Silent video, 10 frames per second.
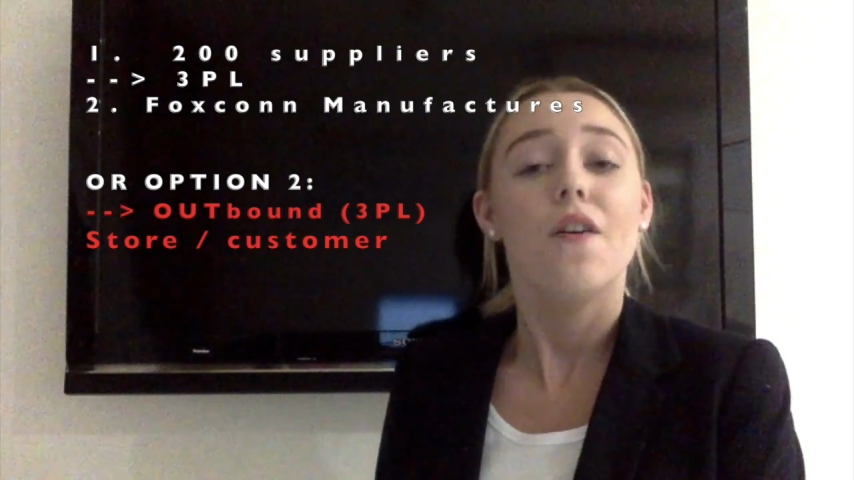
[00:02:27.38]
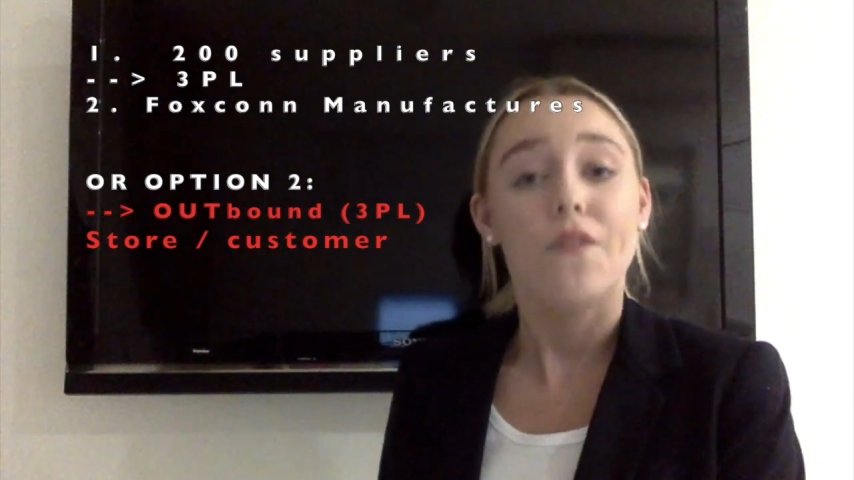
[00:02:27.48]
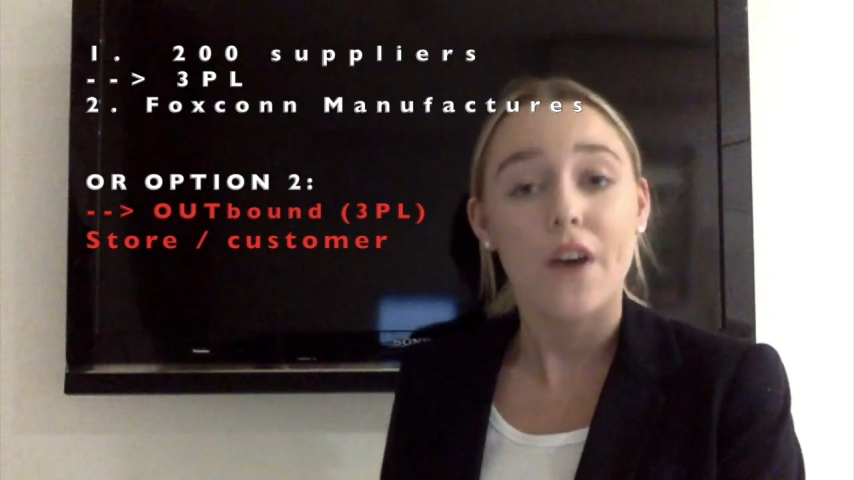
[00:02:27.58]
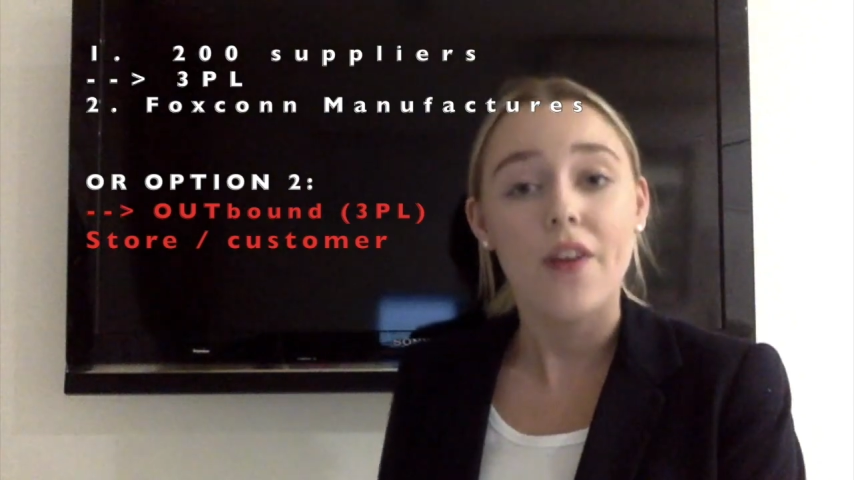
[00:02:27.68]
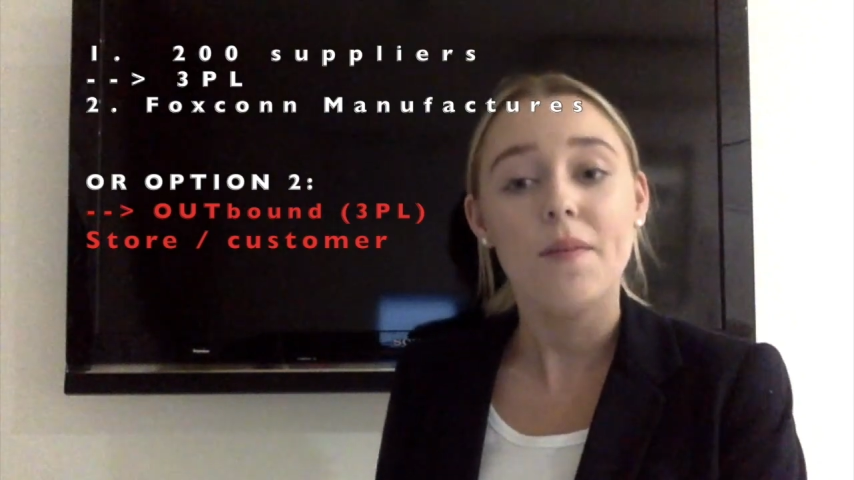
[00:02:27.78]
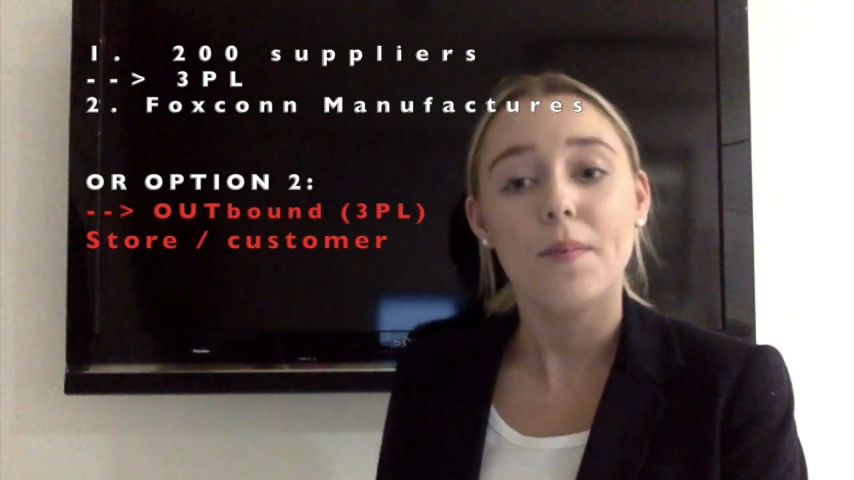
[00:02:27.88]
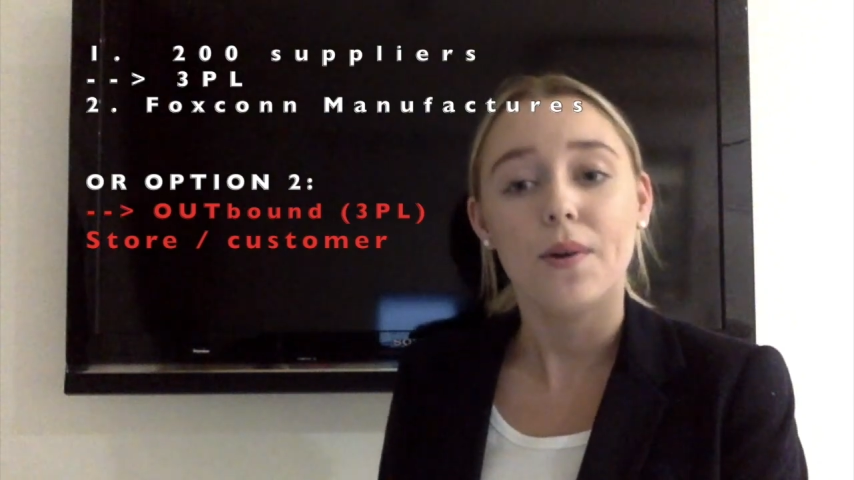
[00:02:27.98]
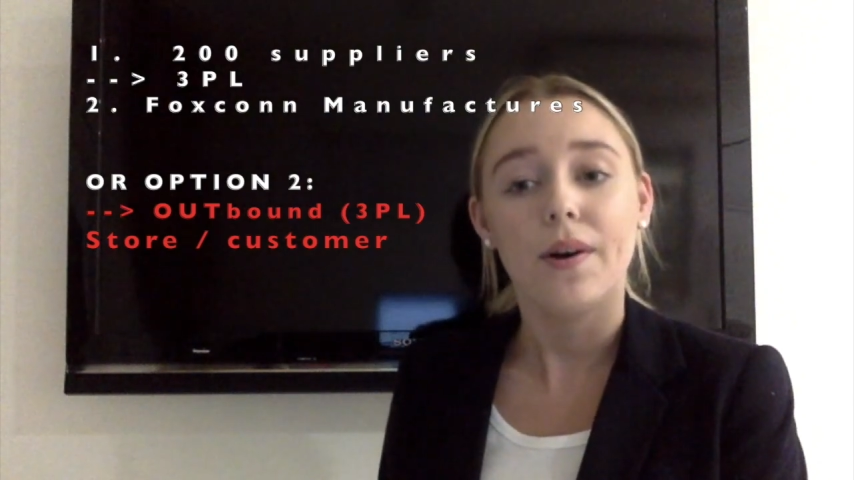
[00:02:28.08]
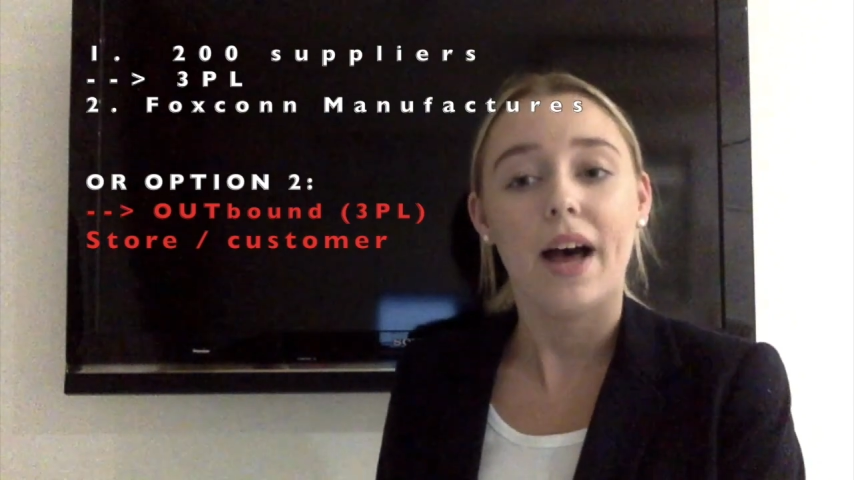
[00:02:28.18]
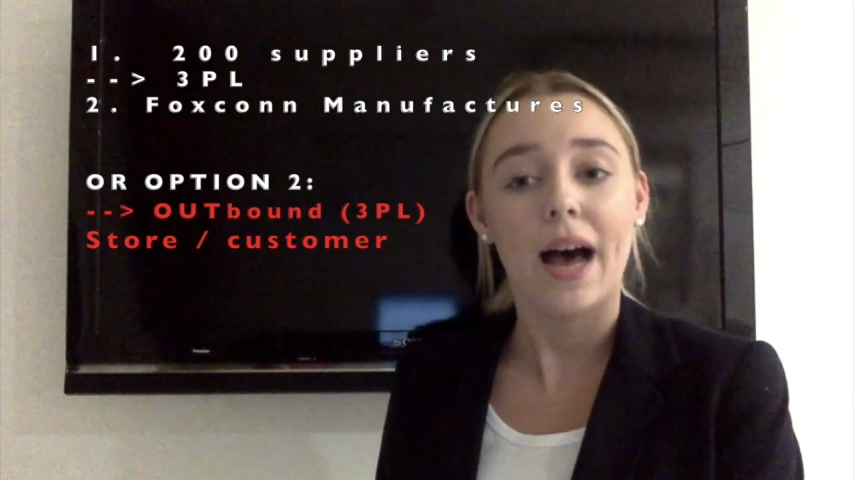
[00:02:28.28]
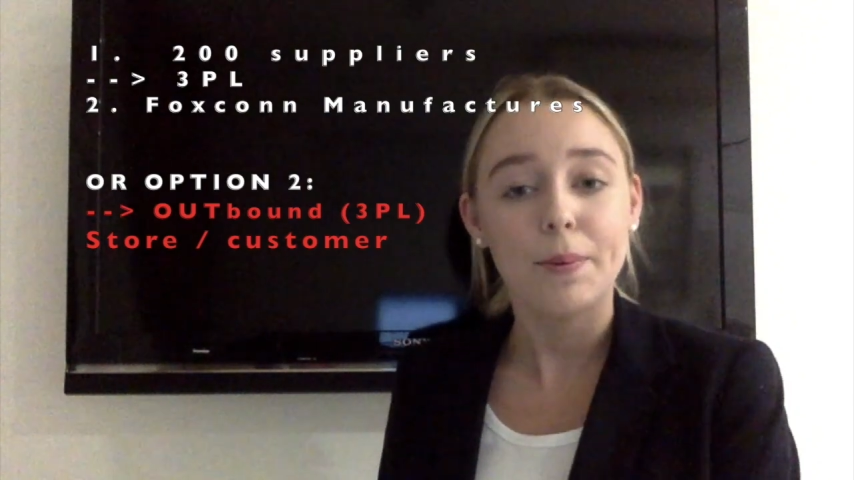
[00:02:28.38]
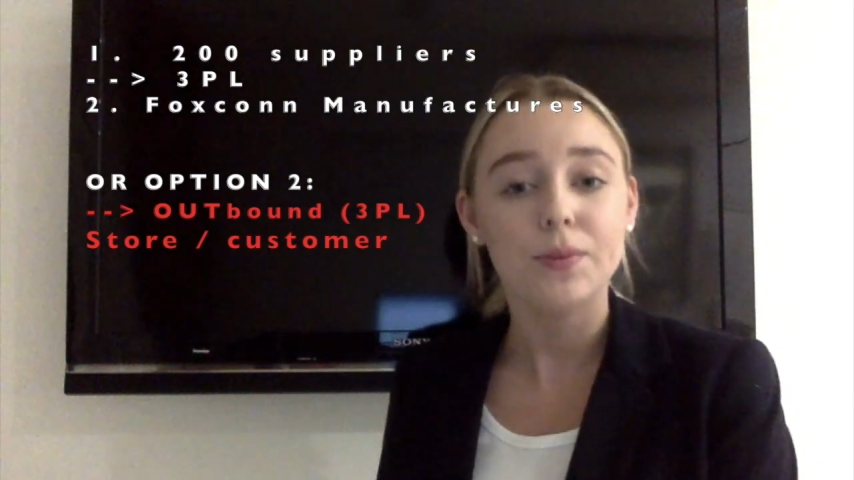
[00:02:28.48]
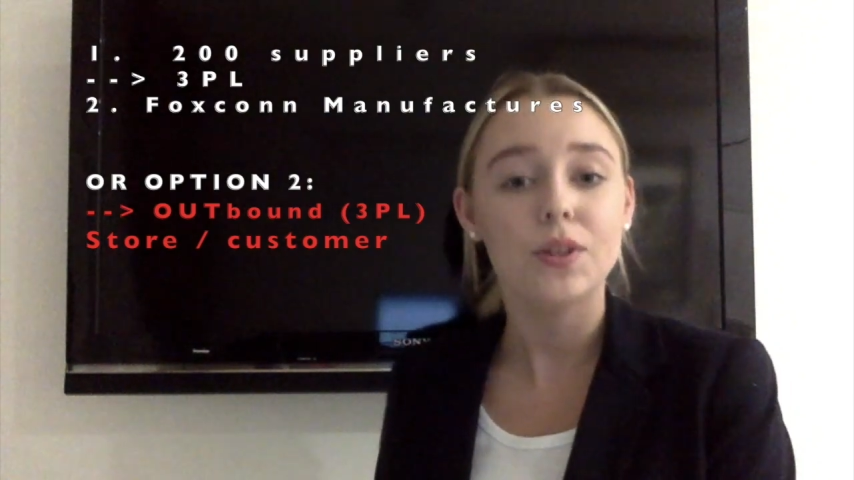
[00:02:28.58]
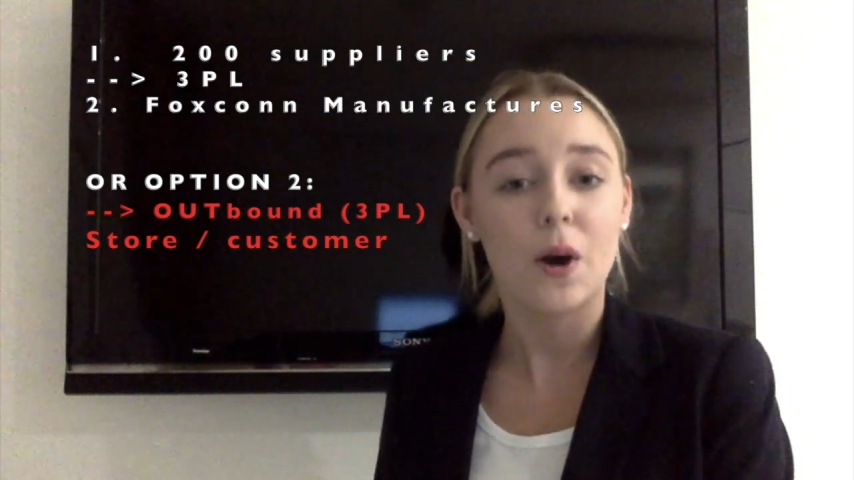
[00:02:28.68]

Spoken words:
Furthermore, Apple's